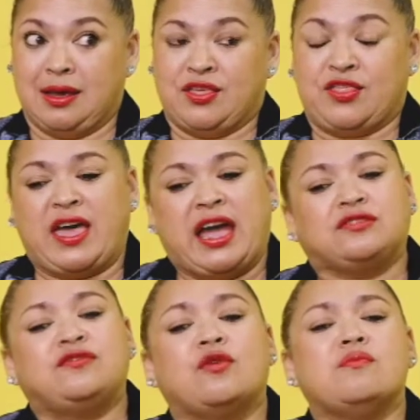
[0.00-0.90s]
That
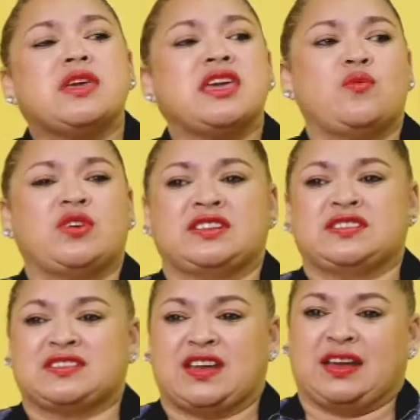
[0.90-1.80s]
for me
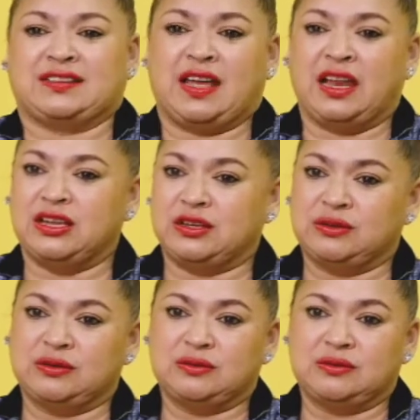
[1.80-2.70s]
was, I tell
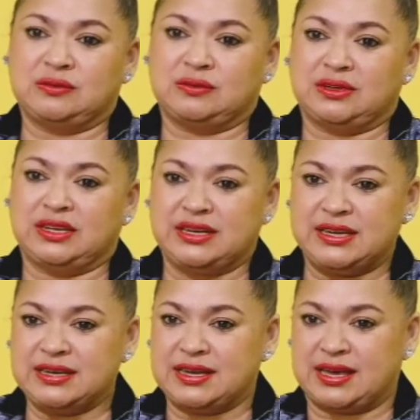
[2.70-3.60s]
you,
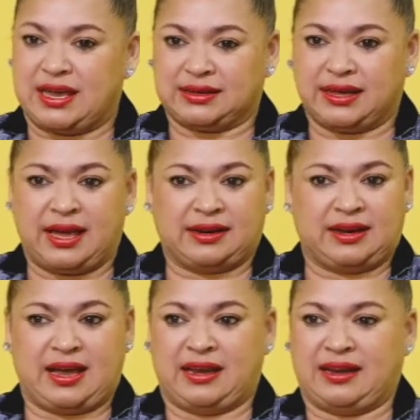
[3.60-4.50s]
Lenina and
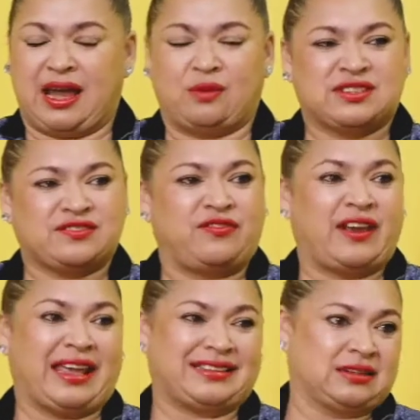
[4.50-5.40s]
Caroline, I was
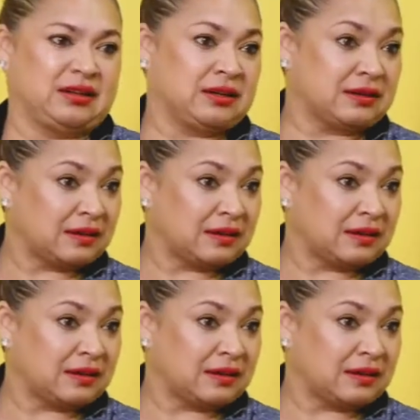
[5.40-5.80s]
flattened.